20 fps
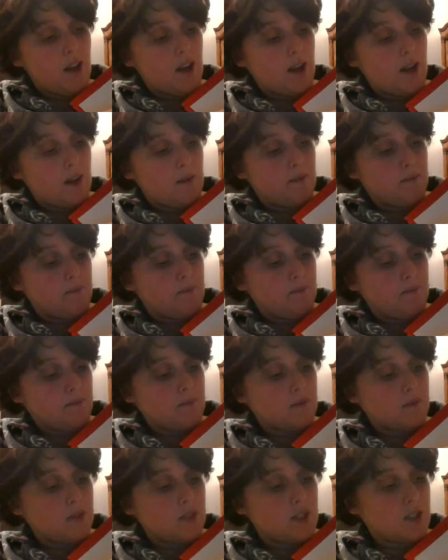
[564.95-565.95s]

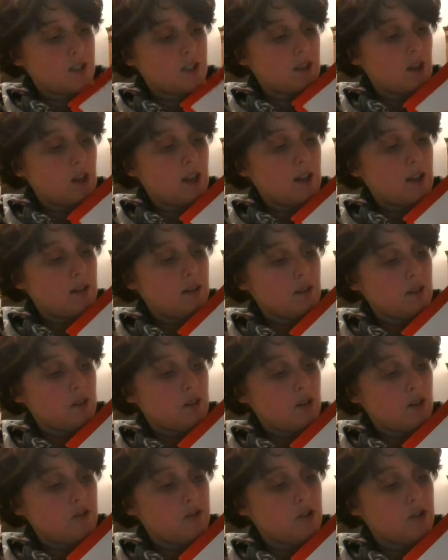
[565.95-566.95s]
It's got
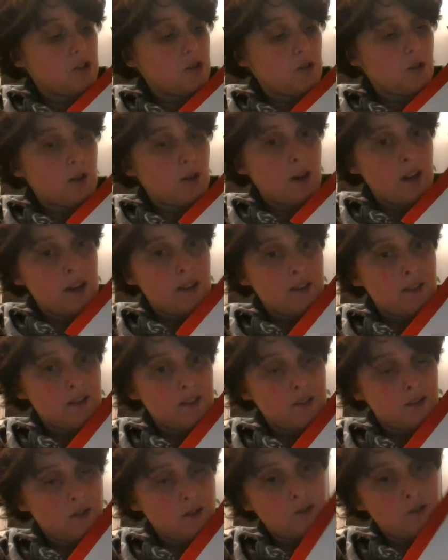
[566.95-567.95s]
Gryffindor
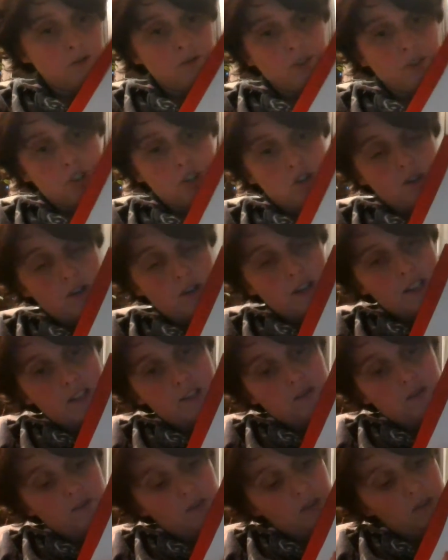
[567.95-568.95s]
and sort of the
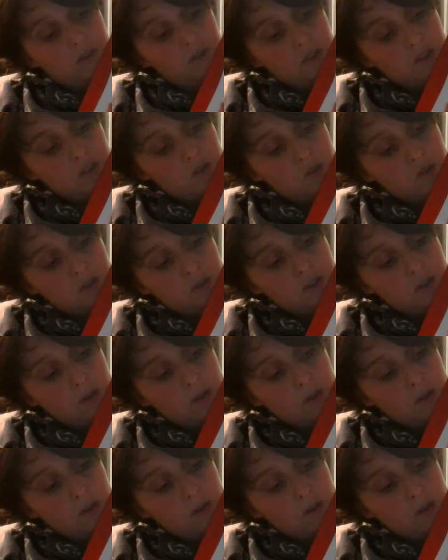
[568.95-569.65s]
traits of Gryffindor.